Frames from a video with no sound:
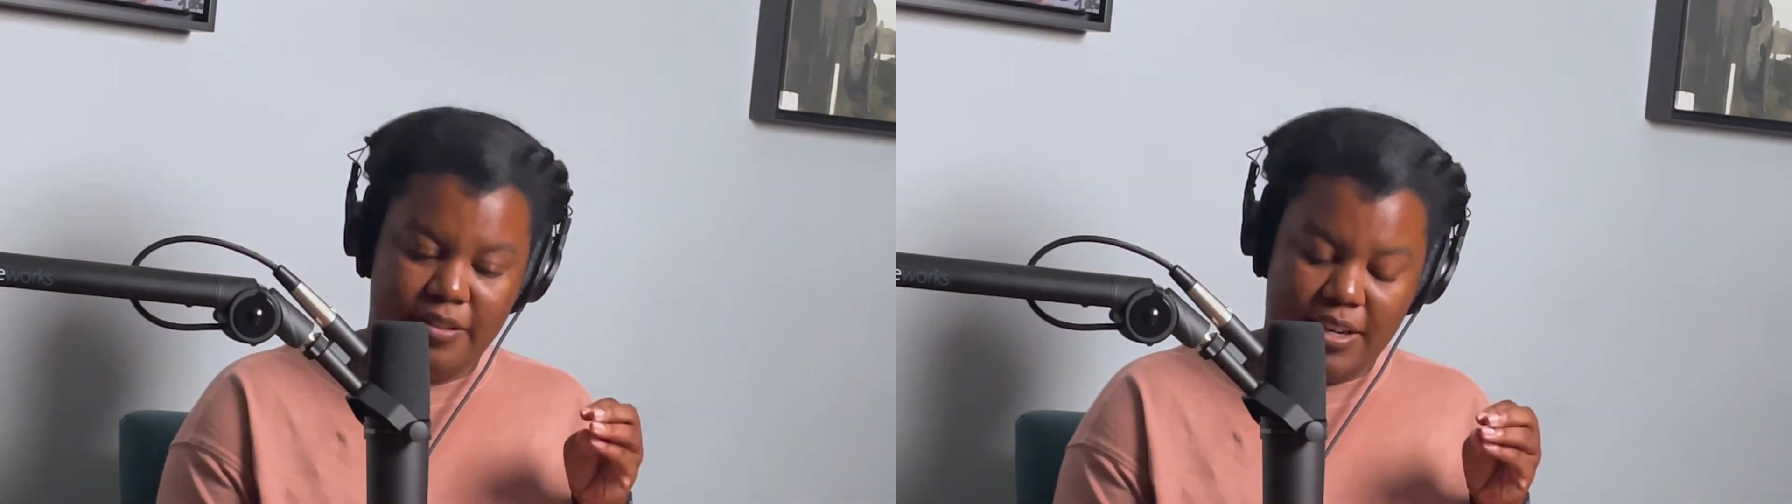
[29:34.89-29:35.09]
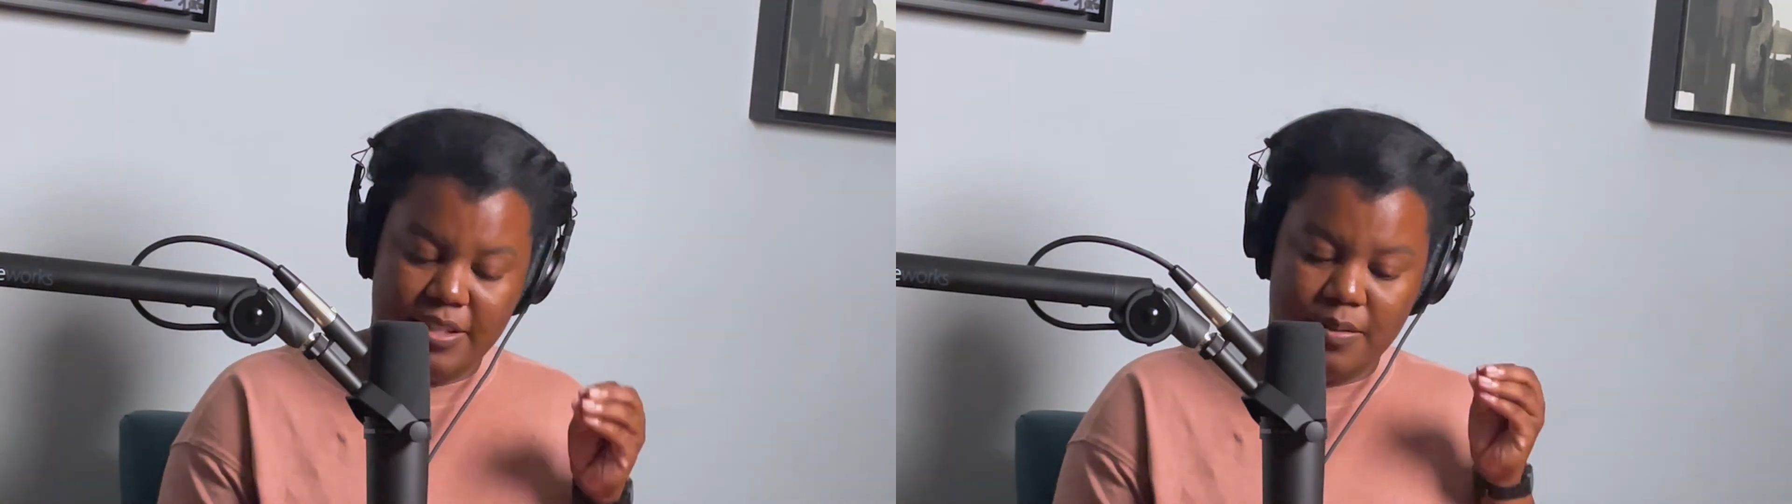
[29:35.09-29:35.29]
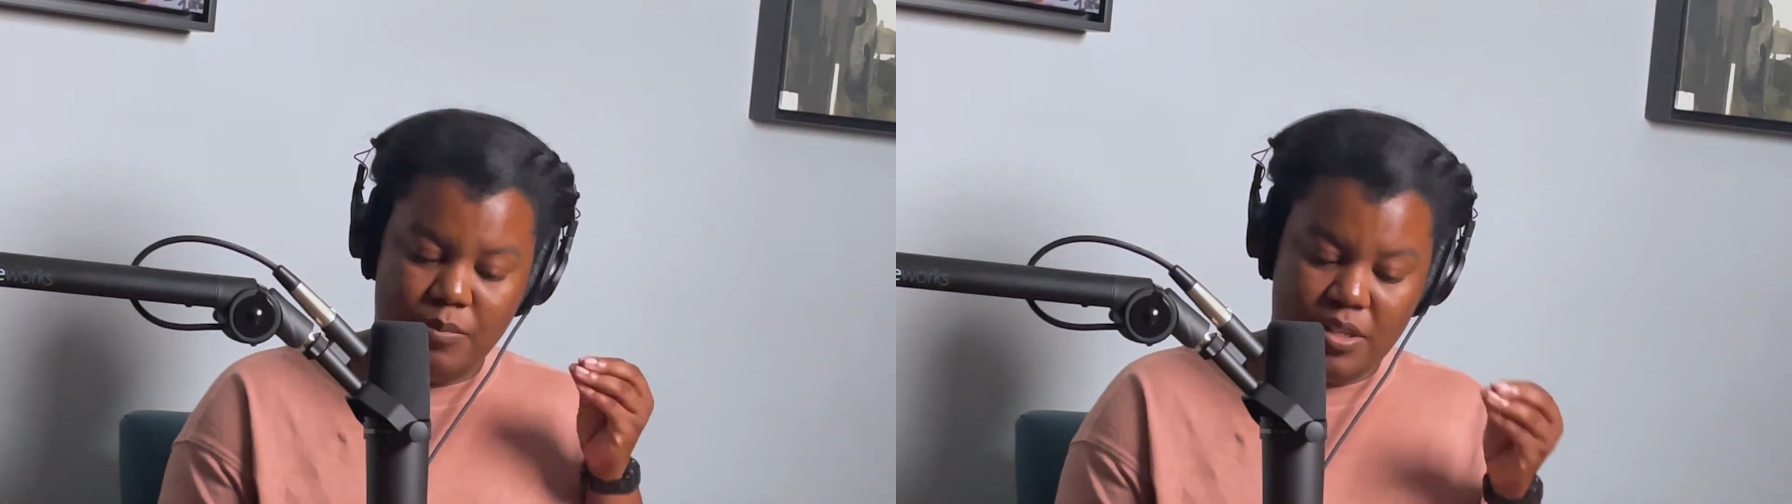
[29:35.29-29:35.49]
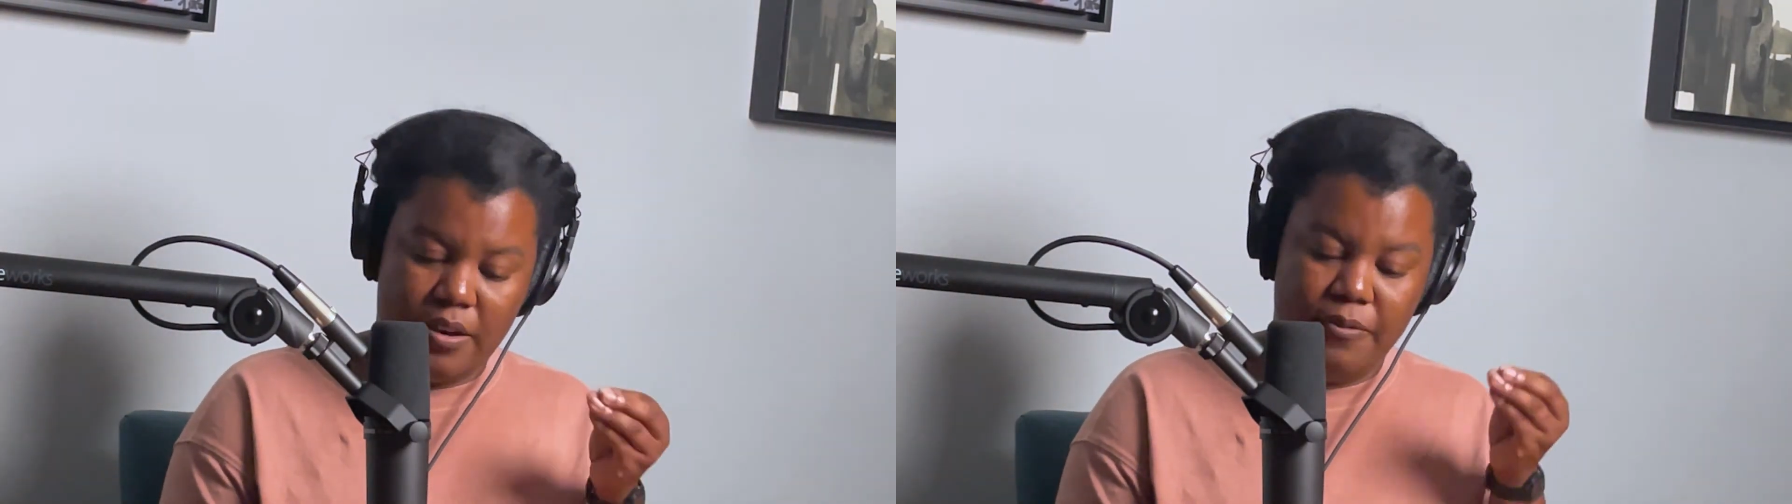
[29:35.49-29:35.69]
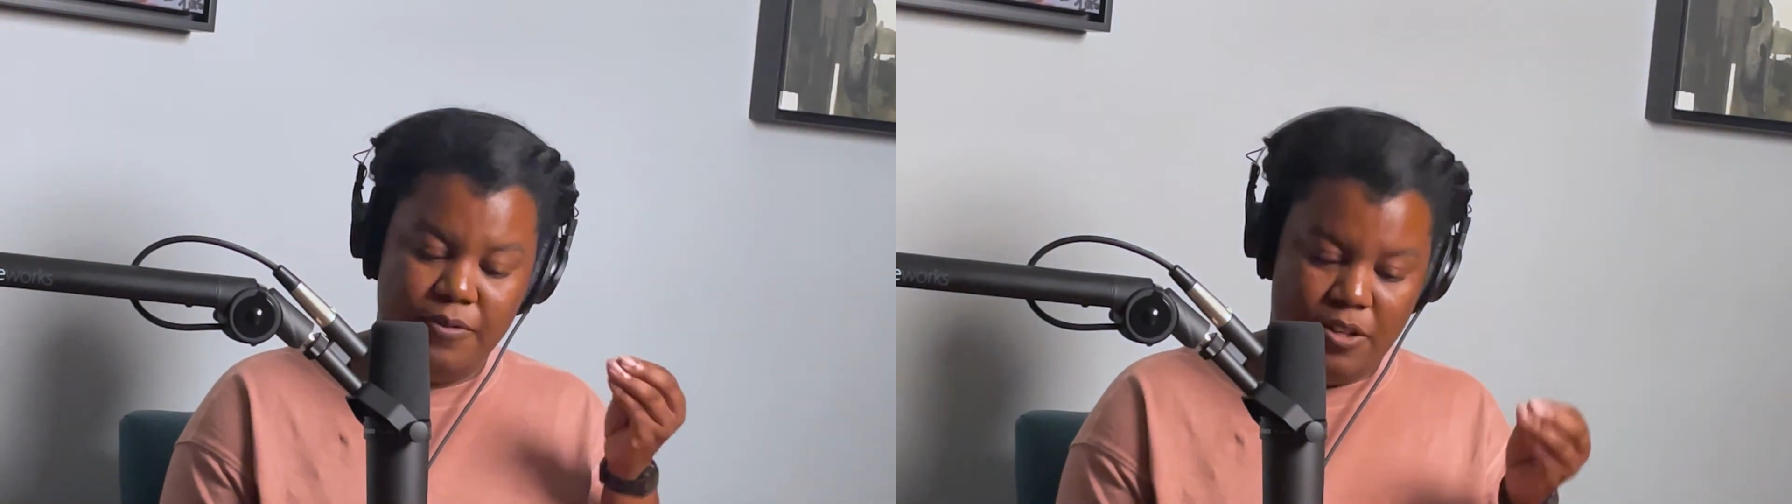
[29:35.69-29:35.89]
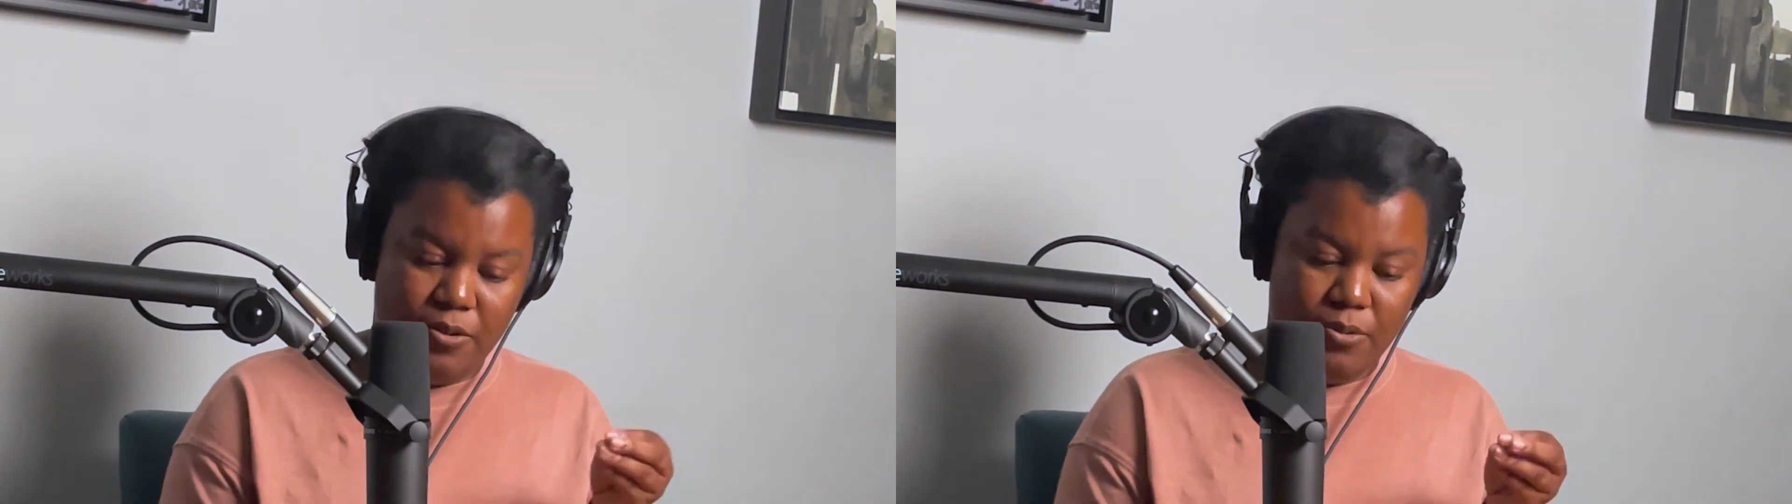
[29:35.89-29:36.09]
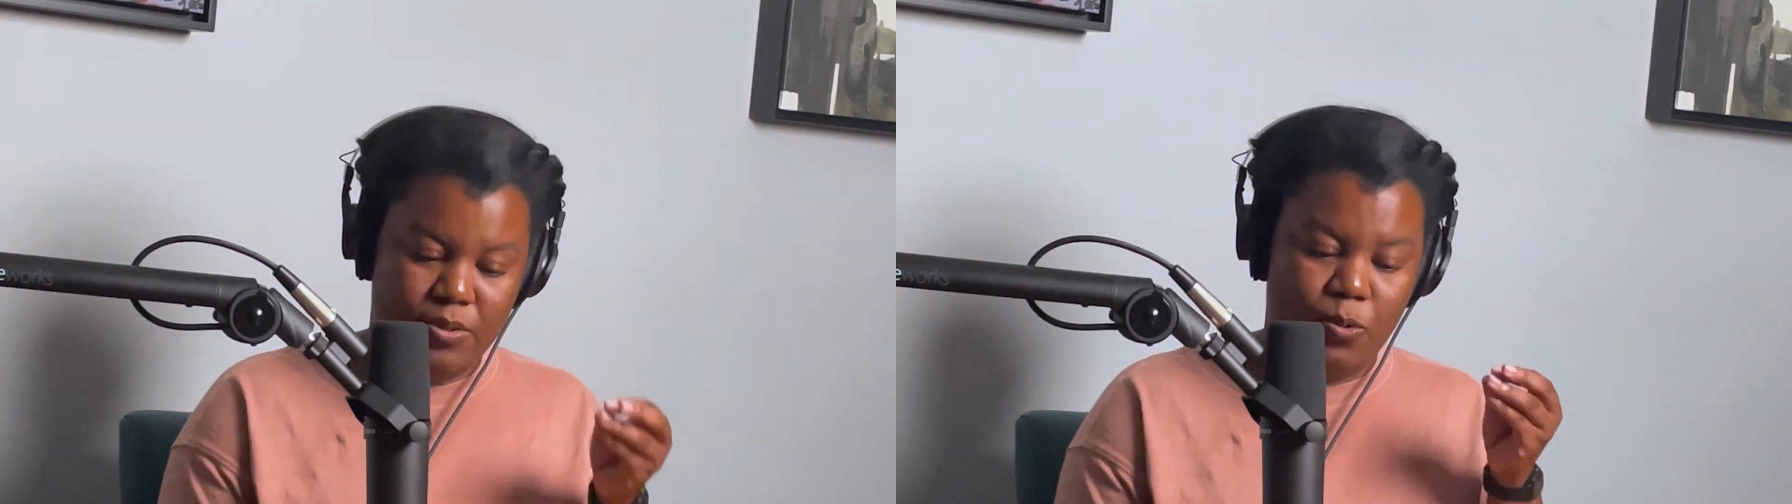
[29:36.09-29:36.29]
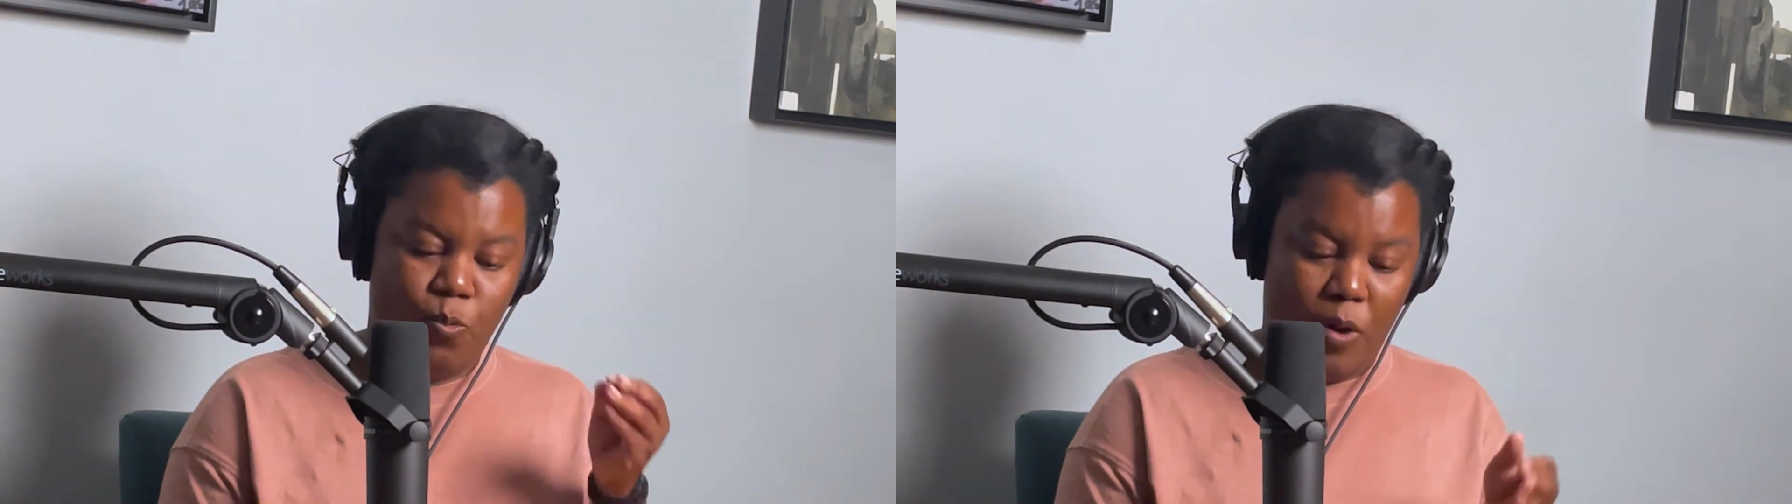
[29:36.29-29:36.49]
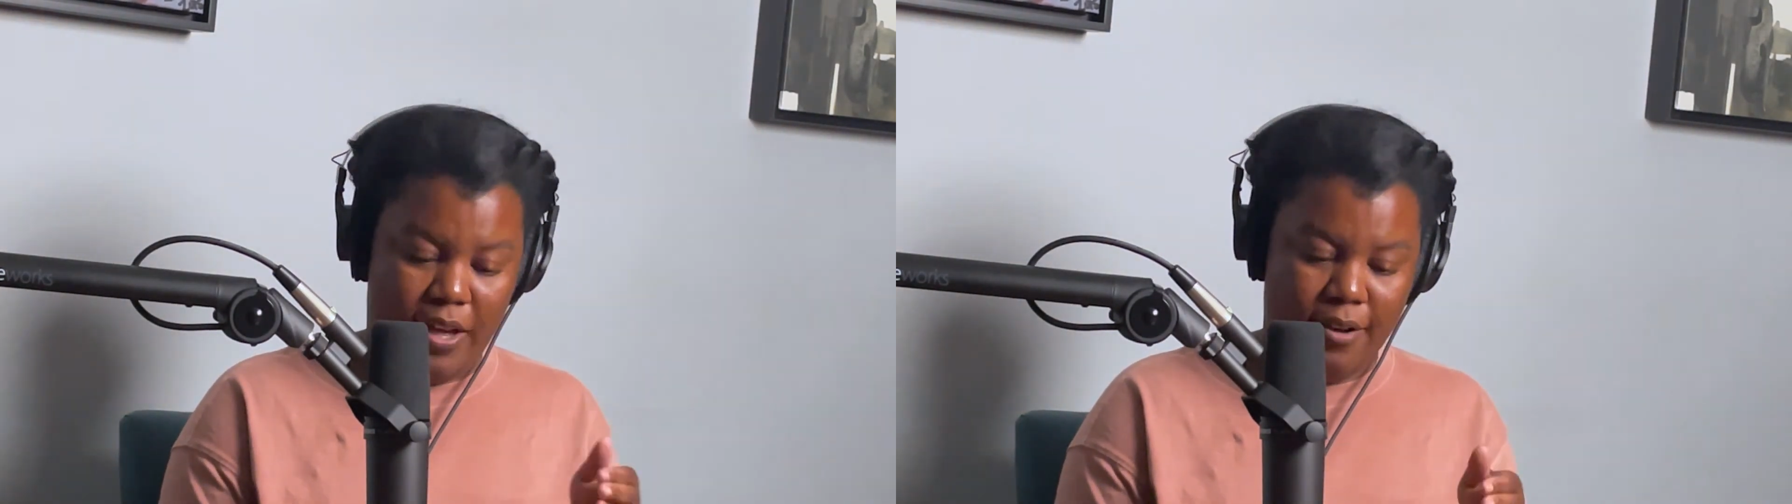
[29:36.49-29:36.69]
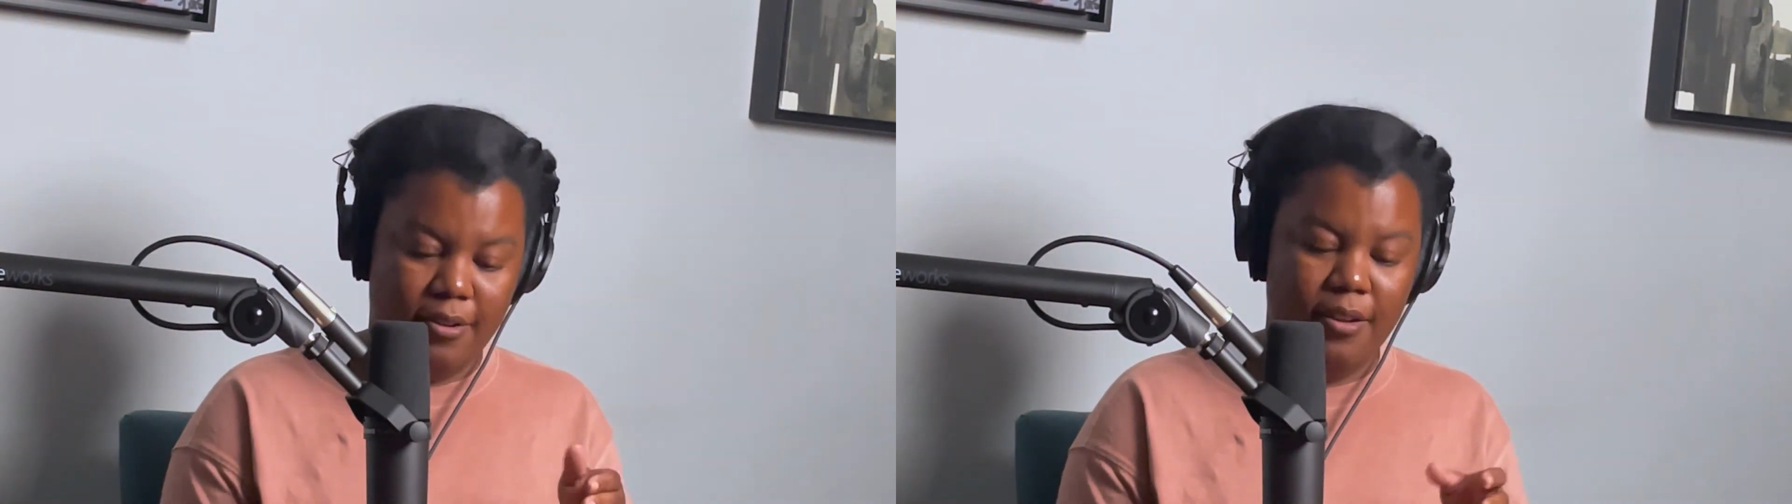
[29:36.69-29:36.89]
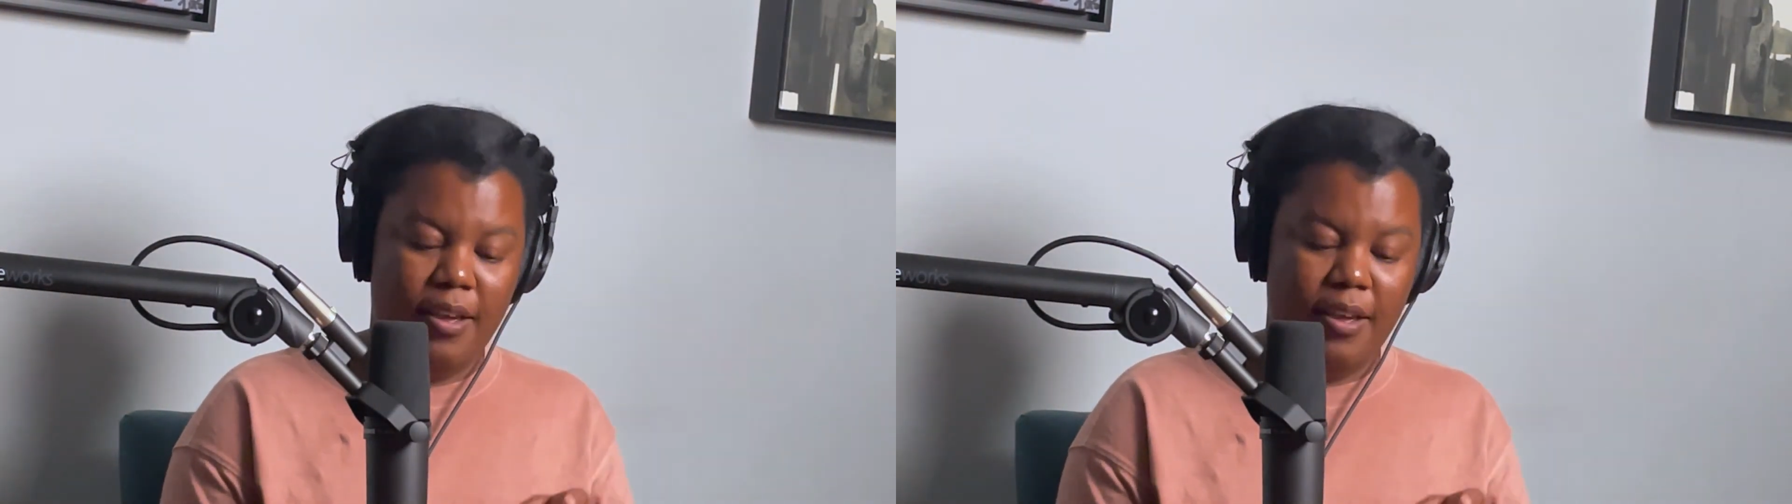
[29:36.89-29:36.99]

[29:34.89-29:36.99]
like some tough news, well,